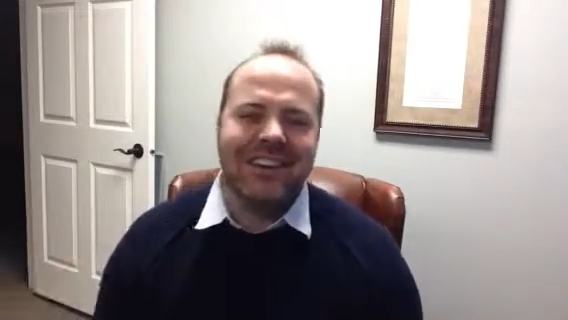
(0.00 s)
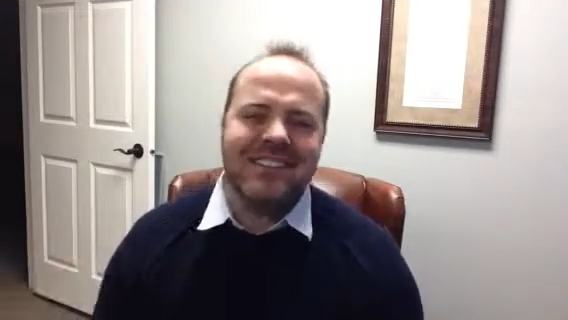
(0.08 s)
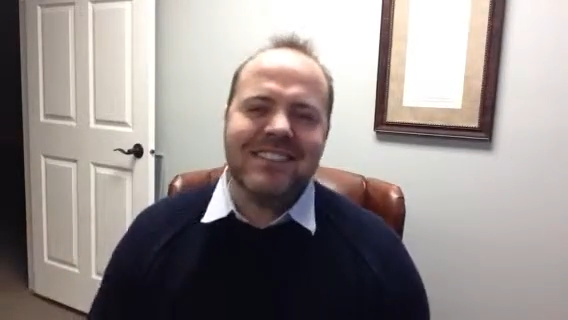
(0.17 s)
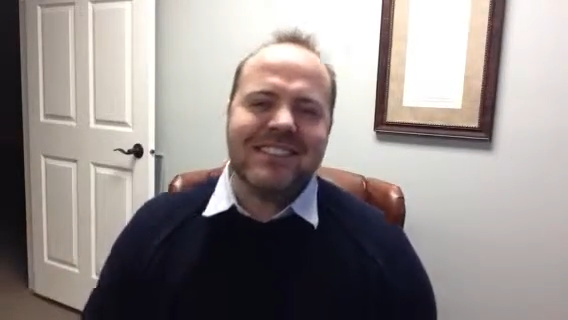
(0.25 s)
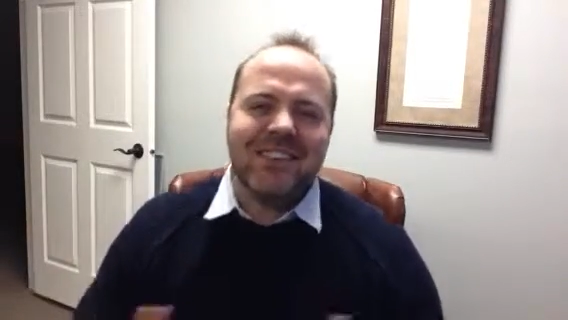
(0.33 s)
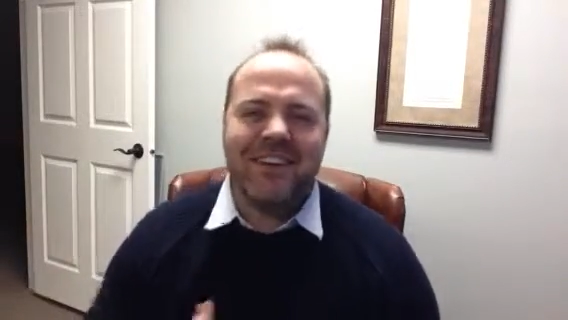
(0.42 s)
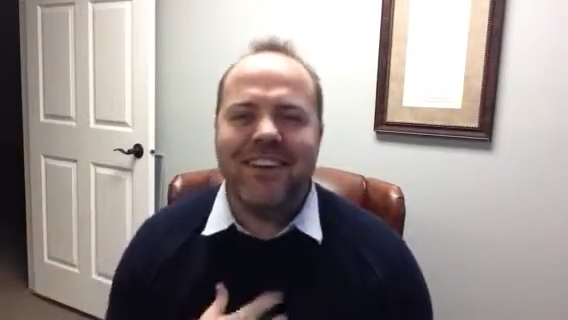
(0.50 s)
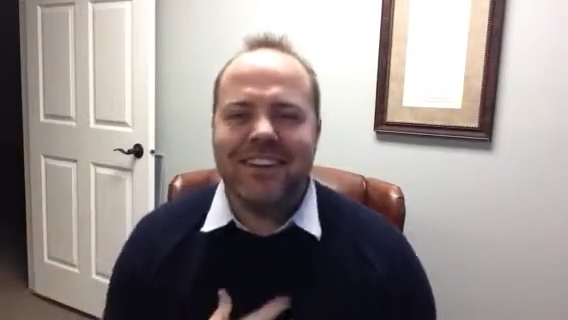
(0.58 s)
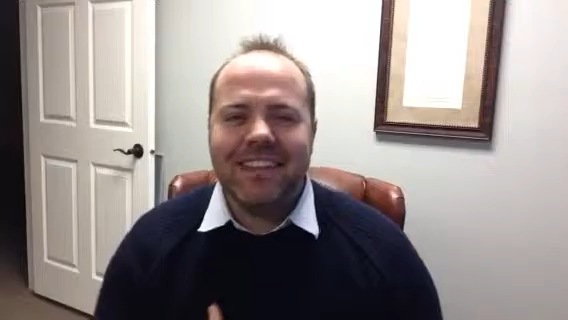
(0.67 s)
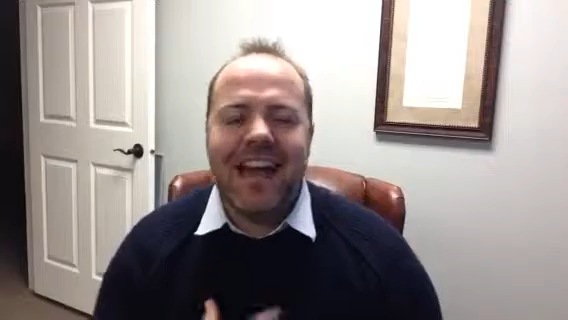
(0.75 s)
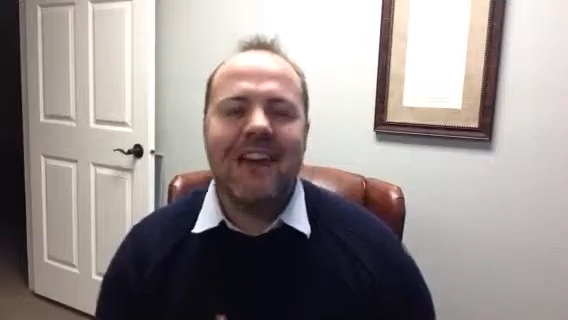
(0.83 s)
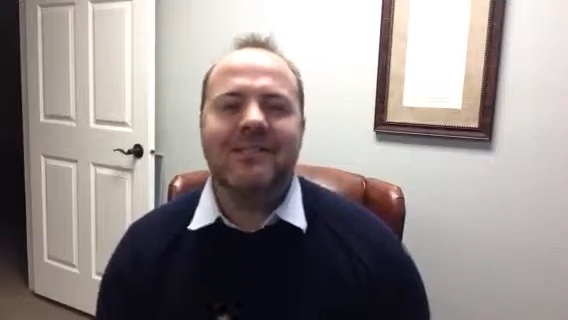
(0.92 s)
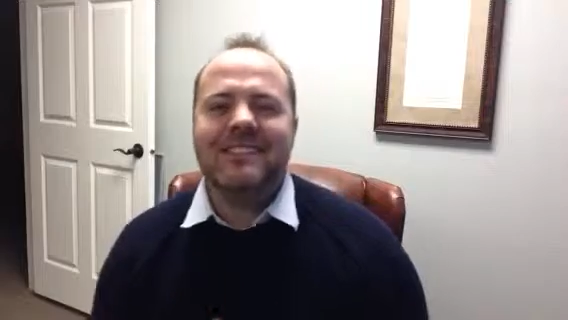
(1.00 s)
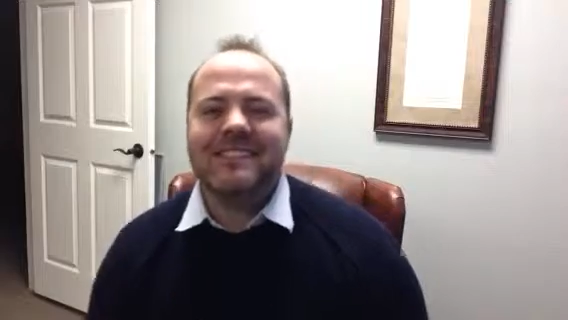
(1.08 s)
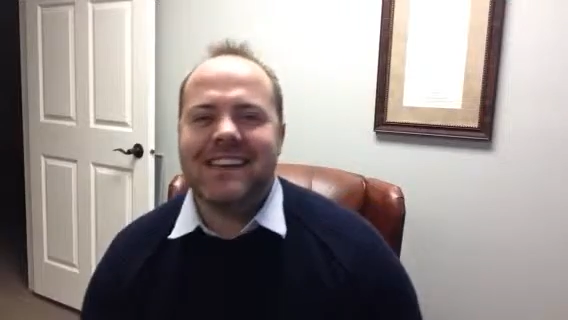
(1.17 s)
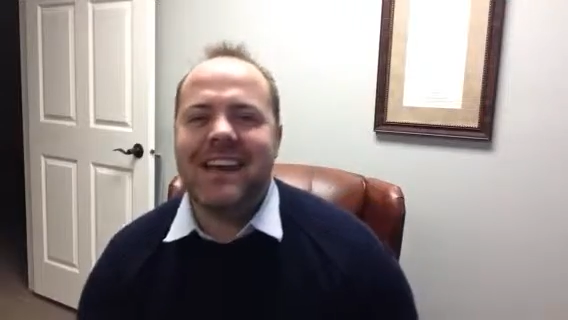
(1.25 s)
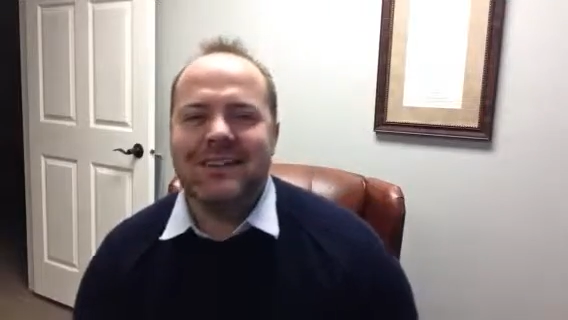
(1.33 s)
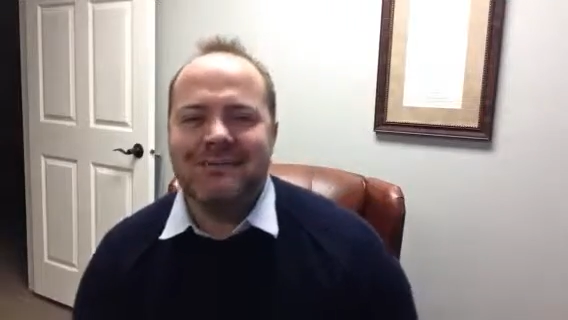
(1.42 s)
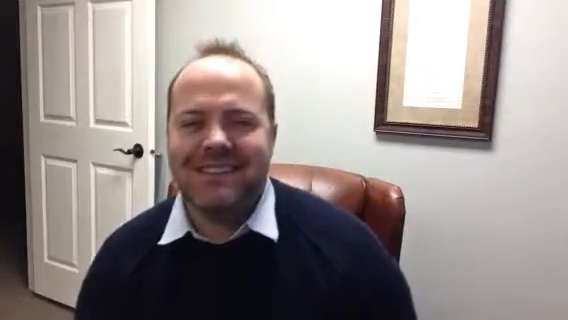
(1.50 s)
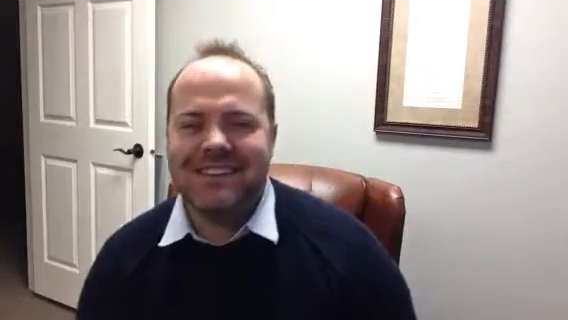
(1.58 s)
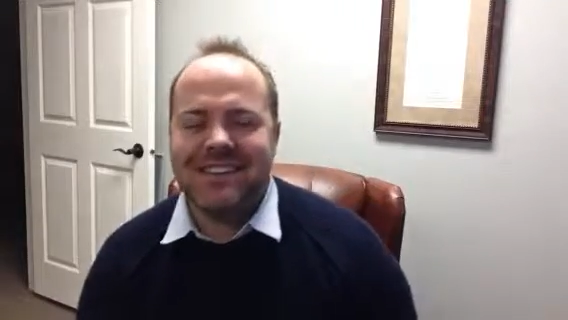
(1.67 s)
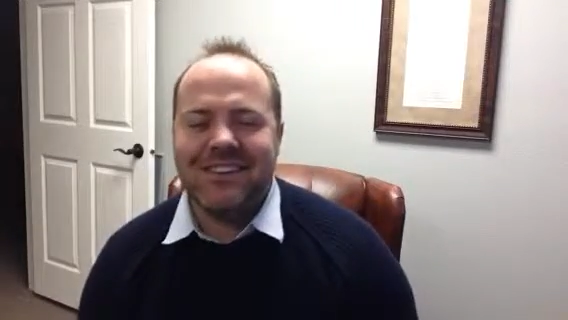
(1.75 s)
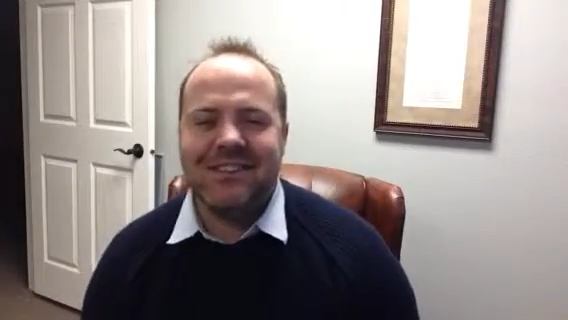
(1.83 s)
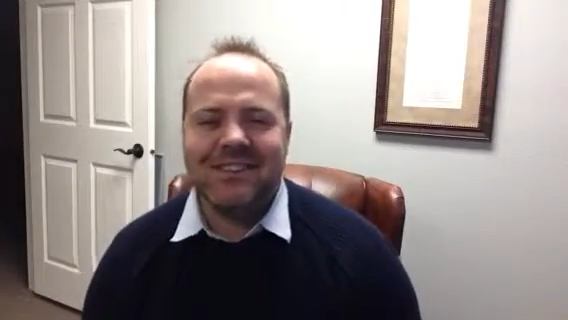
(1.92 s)
And I just started to laugh inside of
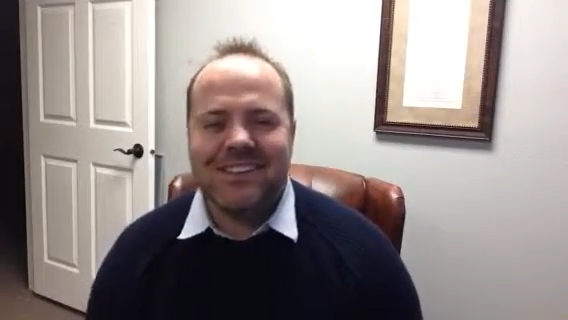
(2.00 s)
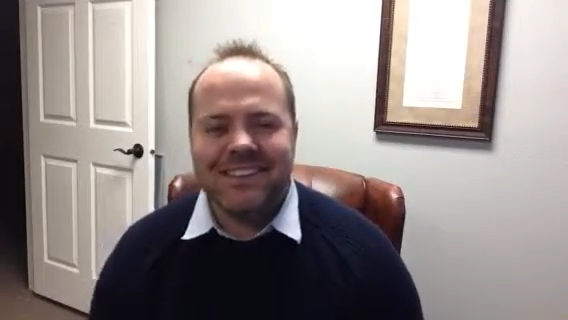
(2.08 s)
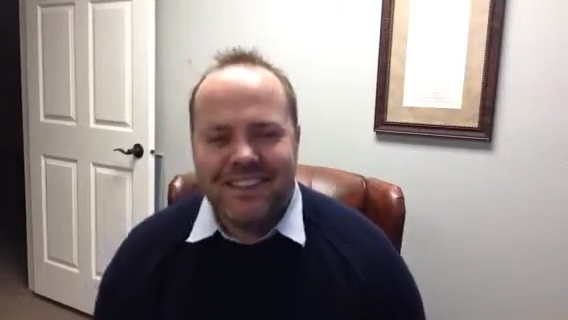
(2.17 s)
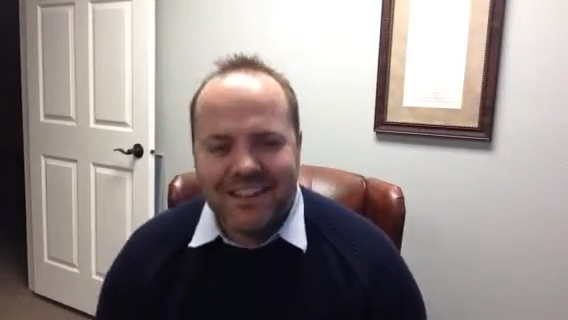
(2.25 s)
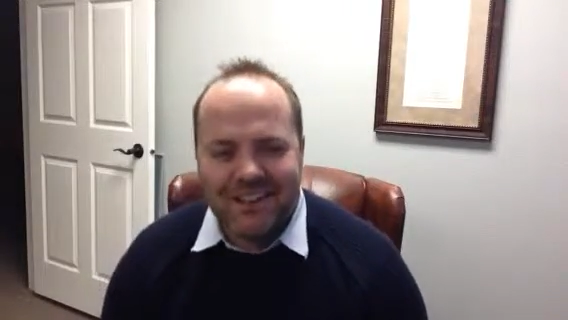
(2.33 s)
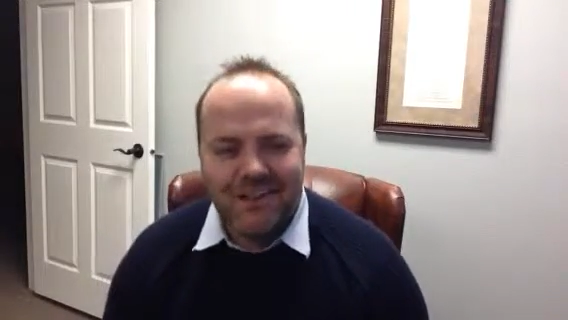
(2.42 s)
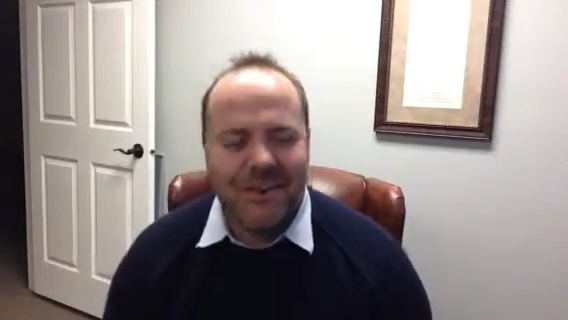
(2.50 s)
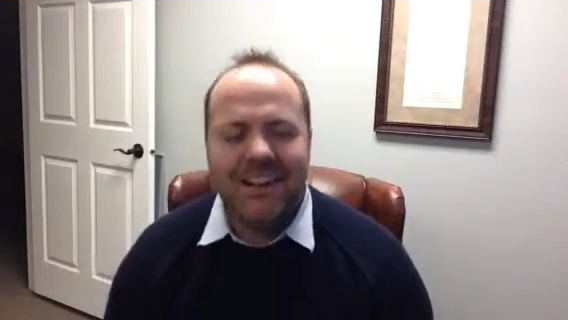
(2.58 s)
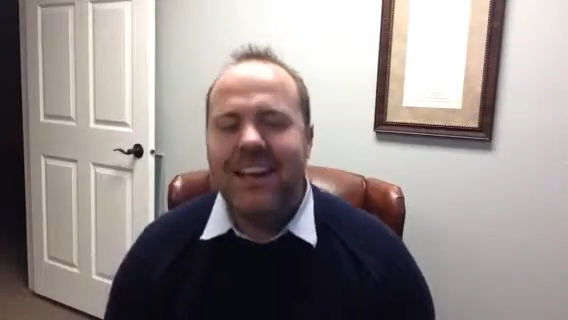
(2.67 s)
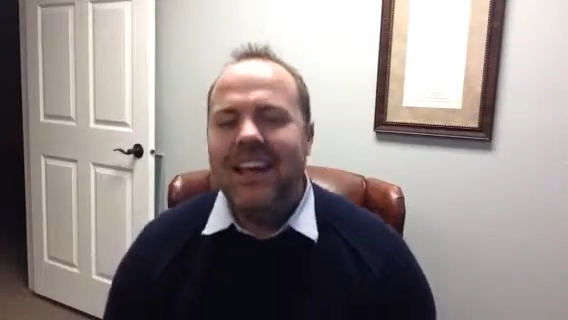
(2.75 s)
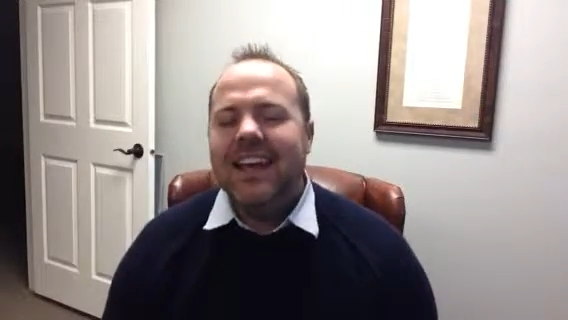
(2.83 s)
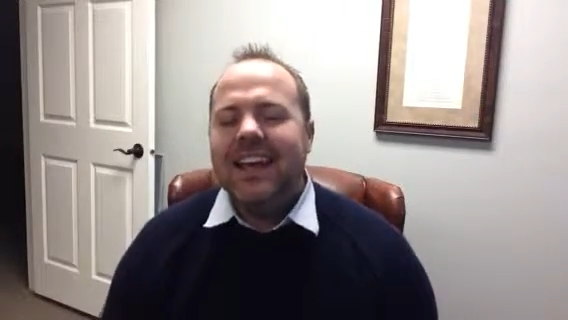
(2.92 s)
myself because I thought, you know what?